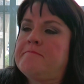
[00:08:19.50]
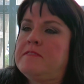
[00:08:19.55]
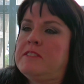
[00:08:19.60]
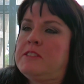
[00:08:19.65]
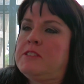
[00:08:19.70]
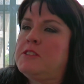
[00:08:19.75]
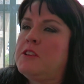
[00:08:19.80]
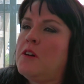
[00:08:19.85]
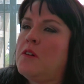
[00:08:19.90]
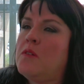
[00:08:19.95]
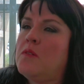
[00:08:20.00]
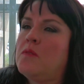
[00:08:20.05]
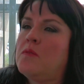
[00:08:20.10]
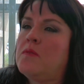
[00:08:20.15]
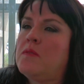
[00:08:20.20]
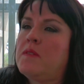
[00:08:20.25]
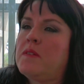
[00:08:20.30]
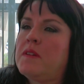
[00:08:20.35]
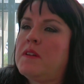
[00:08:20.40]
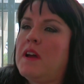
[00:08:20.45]
So
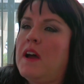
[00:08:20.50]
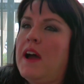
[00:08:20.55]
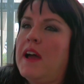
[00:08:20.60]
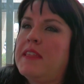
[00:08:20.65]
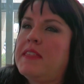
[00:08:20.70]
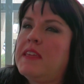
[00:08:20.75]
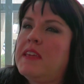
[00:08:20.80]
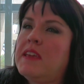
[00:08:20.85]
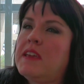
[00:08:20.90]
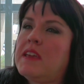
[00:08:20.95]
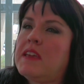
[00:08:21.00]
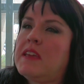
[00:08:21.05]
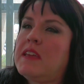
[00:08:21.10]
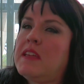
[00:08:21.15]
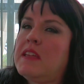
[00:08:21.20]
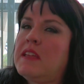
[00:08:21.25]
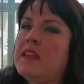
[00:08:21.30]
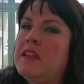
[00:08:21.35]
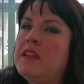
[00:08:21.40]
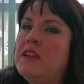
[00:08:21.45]
I think
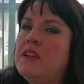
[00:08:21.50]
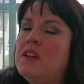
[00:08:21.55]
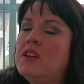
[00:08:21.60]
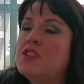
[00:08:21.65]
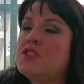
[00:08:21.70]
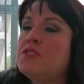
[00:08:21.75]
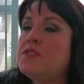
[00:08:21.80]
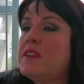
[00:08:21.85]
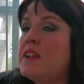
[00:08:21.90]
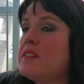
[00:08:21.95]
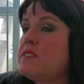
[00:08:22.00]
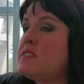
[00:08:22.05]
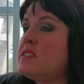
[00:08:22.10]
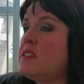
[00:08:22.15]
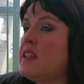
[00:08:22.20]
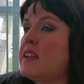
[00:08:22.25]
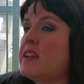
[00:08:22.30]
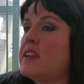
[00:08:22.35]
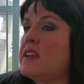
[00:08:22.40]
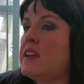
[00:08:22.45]
to announce
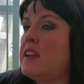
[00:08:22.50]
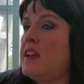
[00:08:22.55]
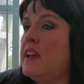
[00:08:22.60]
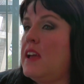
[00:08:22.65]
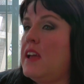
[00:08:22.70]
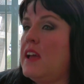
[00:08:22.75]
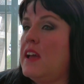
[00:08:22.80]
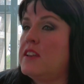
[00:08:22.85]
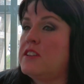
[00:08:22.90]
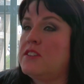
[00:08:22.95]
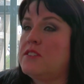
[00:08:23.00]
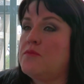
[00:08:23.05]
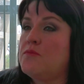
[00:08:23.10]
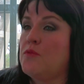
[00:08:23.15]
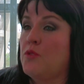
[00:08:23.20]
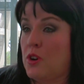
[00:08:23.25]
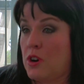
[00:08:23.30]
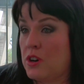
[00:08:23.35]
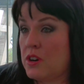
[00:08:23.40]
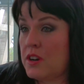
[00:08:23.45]
it like at
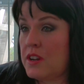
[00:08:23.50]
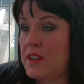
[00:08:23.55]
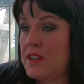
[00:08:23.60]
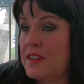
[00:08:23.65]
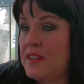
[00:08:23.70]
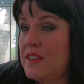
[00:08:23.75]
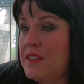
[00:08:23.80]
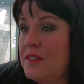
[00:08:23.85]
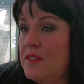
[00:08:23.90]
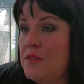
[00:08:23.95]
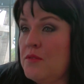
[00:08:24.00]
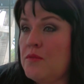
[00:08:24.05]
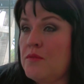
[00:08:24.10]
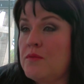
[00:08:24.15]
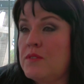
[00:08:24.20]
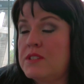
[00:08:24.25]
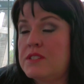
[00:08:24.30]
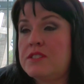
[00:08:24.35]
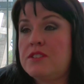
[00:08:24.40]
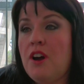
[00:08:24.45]
work
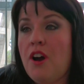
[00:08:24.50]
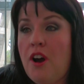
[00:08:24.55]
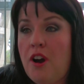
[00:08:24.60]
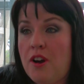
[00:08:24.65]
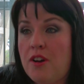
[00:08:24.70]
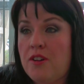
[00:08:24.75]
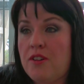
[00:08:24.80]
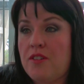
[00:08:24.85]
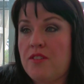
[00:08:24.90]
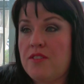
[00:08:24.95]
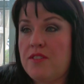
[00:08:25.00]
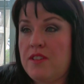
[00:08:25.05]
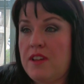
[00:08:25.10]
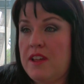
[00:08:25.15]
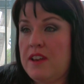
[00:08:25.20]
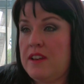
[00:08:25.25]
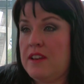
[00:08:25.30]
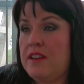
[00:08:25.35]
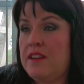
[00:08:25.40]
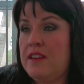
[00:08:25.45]
was harder
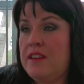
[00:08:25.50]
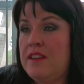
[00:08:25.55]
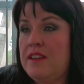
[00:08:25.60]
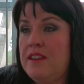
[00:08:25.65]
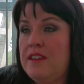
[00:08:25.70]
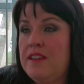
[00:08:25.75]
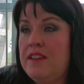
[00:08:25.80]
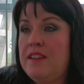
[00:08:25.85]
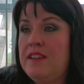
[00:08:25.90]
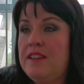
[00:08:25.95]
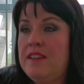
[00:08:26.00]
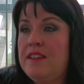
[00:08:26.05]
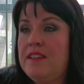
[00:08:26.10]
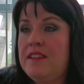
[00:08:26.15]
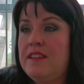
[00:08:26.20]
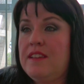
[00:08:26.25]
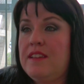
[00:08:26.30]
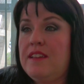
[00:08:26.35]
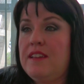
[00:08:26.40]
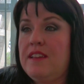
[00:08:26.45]
than
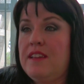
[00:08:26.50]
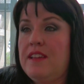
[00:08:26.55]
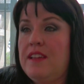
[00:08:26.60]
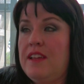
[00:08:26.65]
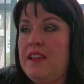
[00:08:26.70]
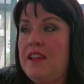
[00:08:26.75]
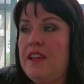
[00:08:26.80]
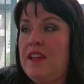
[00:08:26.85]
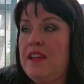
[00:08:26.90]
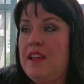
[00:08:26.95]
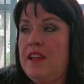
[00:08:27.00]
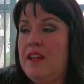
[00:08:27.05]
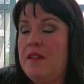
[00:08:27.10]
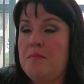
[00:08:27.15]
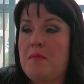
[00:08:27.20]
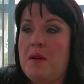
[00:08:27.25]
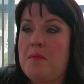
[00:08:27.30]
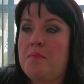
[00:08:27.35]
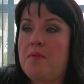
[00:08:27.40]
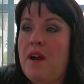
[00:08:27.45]

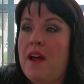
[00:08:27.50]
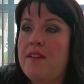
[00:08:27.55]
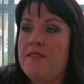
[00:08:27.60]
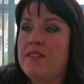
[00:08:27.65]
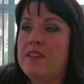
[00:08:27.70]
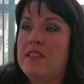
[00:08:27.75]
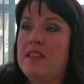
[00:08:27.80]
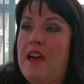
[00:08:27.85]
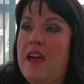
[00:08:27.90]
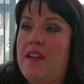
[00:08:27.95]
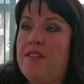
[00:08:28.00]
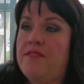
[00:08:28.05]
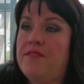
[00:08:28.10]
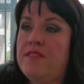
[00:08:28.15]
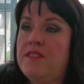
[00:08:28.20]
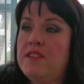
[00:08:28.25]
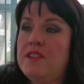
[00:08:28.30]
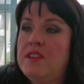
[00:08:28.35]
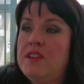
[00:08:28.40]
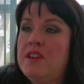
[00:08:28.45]
in my private life.
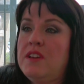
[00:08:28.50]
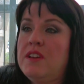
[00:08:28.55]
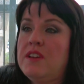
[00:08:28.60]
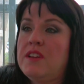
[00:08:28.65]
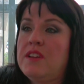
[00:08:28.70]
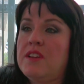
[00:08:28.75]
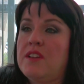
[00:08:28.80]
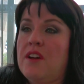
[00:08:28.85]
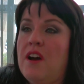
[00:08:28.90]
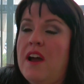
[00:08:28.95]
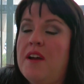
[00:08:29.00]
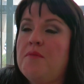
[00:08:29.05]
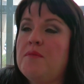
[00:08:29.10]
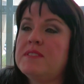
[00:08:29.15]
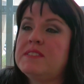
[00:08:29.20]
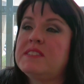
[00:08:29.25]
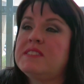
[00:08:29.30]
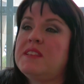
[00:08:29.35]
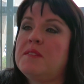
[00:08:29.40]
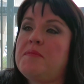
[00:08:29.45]
It
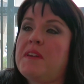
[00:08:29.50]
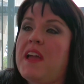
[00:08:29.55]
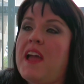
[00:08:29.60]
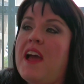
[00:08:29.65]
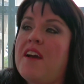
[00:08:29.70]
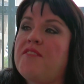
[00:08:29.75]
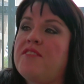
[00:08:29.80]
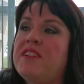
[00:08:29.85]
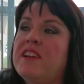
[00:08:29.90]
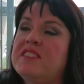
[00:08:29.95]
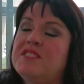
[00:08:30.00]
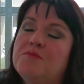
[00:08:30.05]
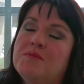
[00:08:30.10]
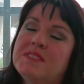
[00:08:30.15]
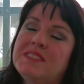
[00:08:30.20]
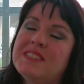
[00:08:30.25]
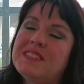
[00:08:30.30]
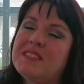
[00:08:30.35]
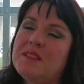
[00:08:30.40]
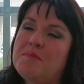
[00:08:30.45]
wasn't something I advertised. It
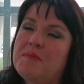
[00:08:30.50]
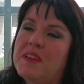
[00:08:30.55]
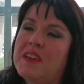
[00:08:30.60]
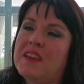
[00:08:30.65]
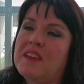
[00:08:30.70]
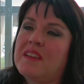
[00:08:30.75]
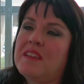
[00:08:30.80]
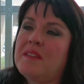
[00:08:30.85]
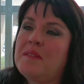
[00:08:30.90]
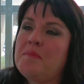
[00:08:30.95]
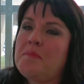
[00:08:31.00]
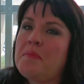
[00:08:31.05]
wasn't something.